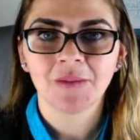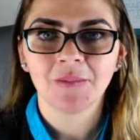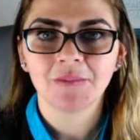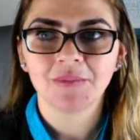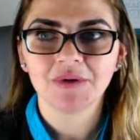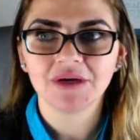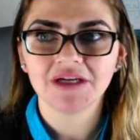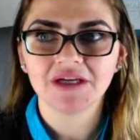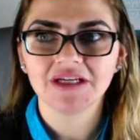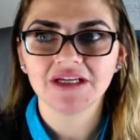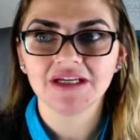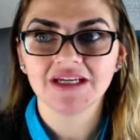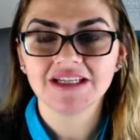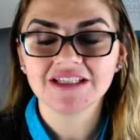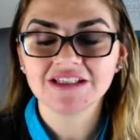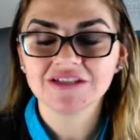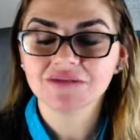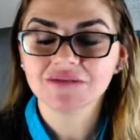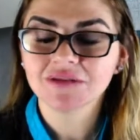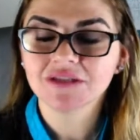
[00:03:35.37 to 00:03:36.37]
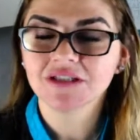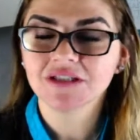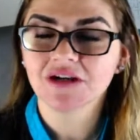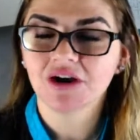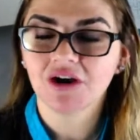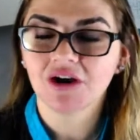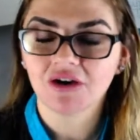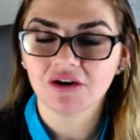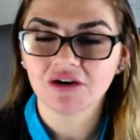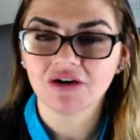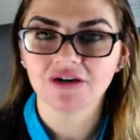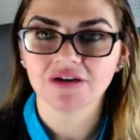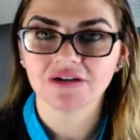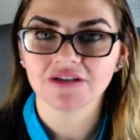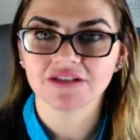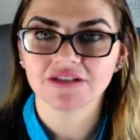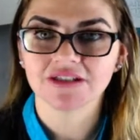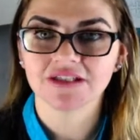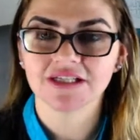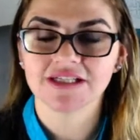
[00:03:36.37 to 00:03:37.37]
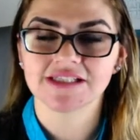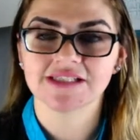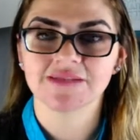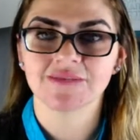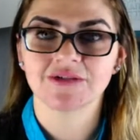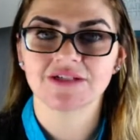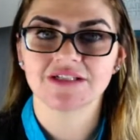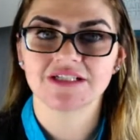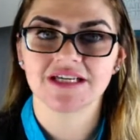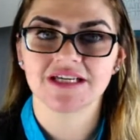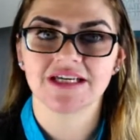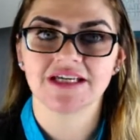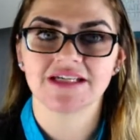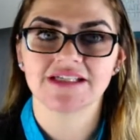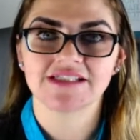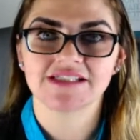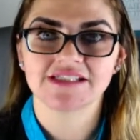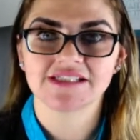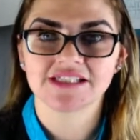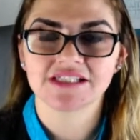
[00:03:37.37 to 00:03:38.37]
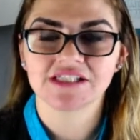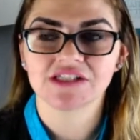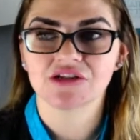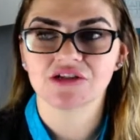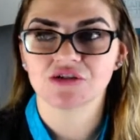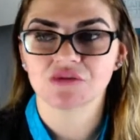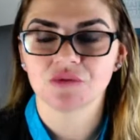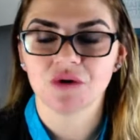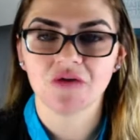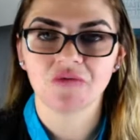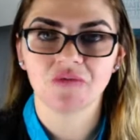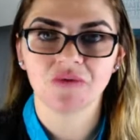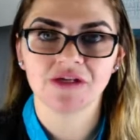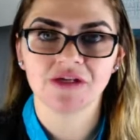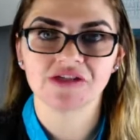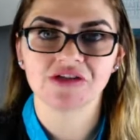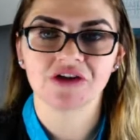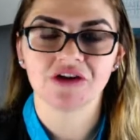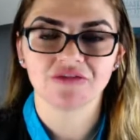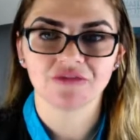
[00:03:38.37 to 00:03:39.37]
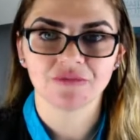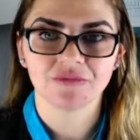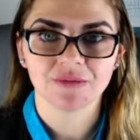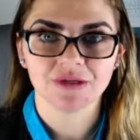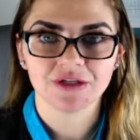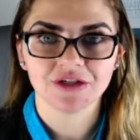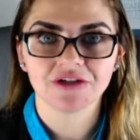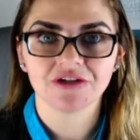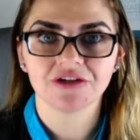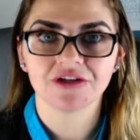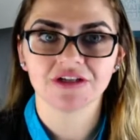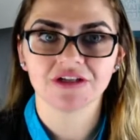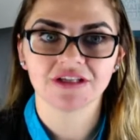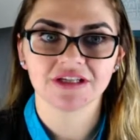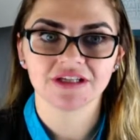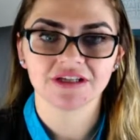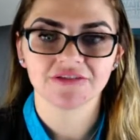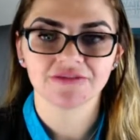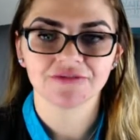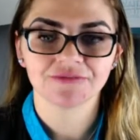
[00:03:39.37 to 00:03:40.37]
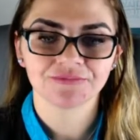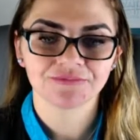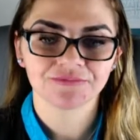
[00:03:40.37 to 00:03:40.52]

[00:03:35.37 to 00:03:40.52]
But it's really hard to let someone take 6 or 12 weeks off from maternity leave,